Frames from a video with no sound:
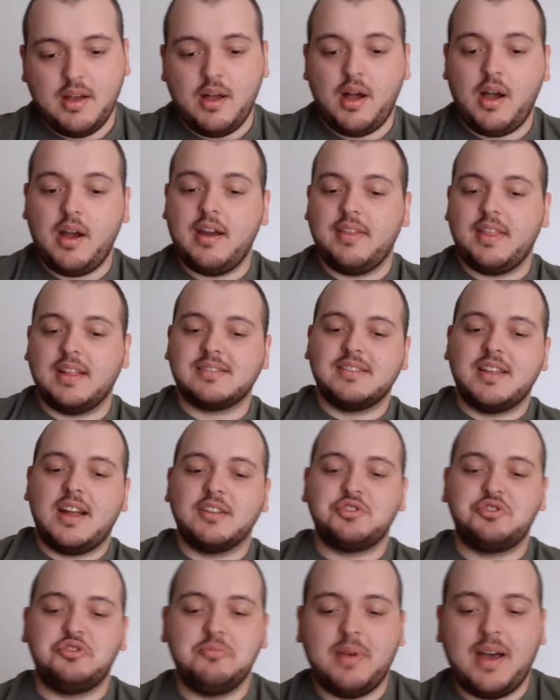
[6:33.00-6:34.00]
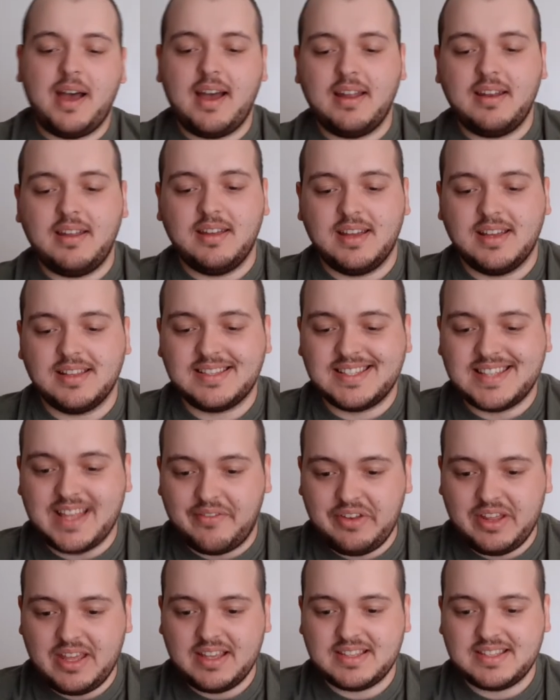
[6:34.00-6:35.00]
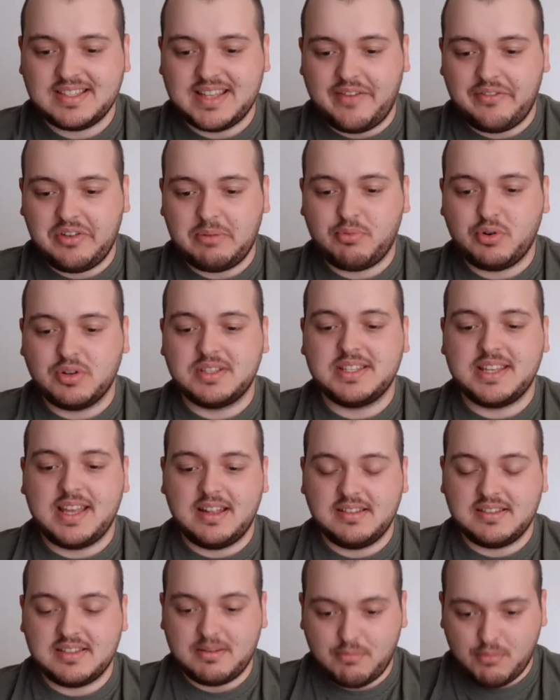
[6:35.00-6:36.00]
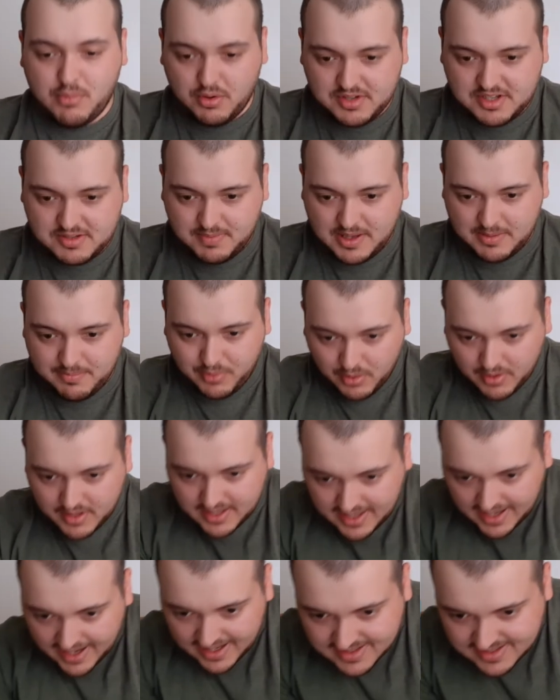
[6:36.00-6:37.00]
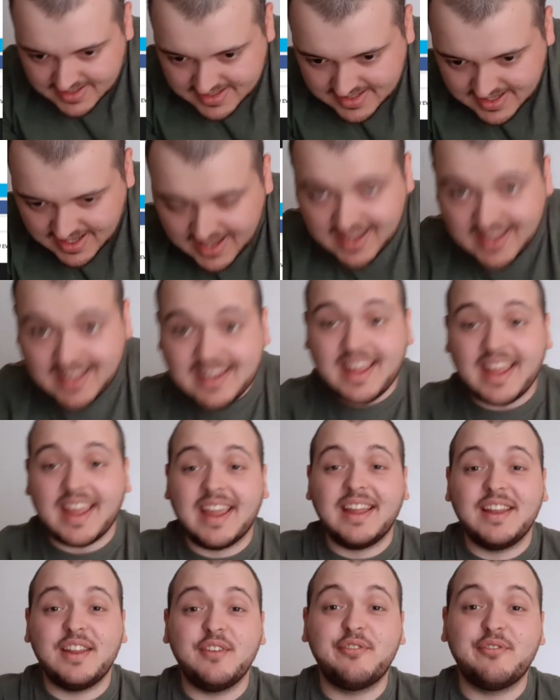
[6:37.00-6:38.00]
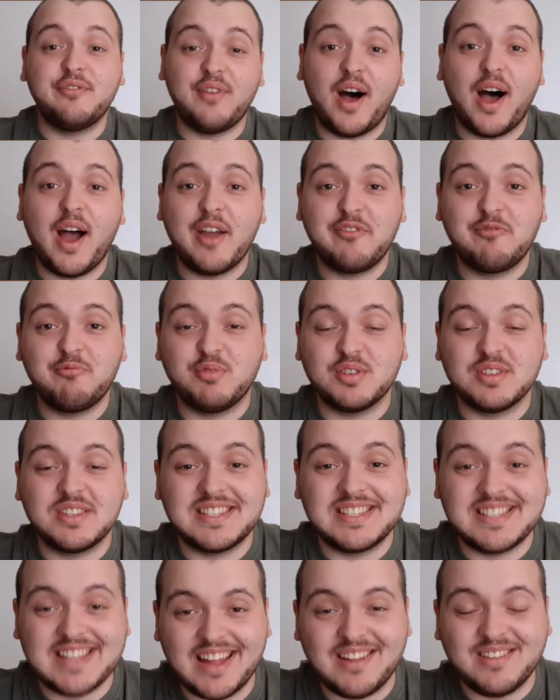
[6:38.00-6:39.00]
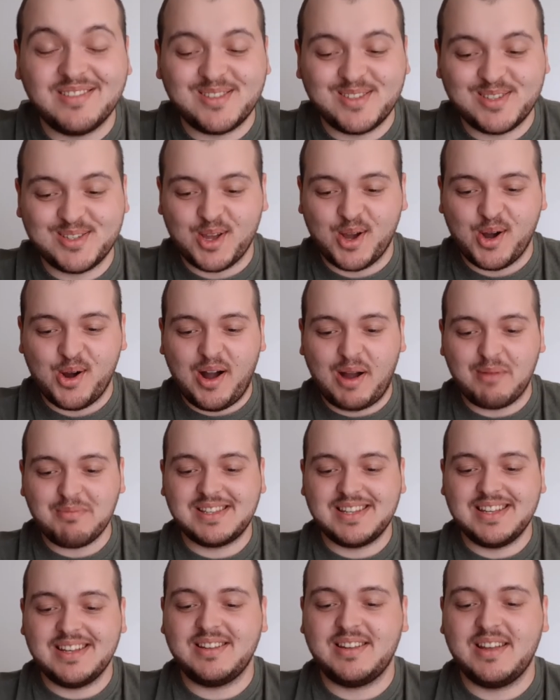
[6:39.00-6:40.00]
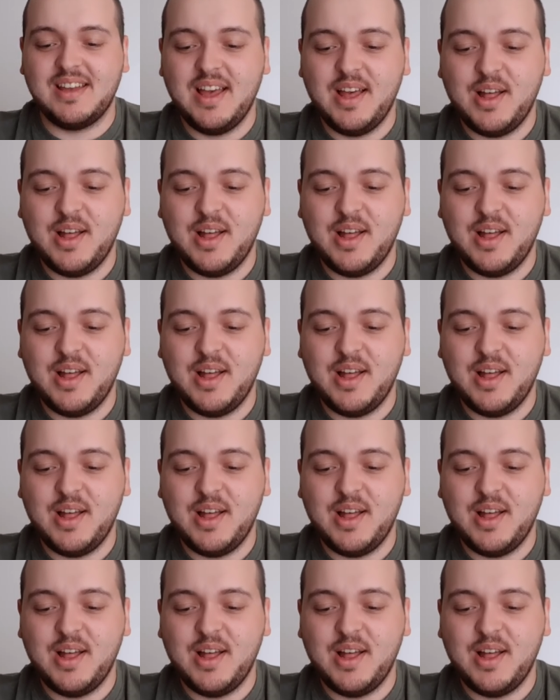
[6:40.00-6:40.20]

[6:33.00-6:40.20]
All right, that's not too bad. 77%. Most people get an 85%. So I did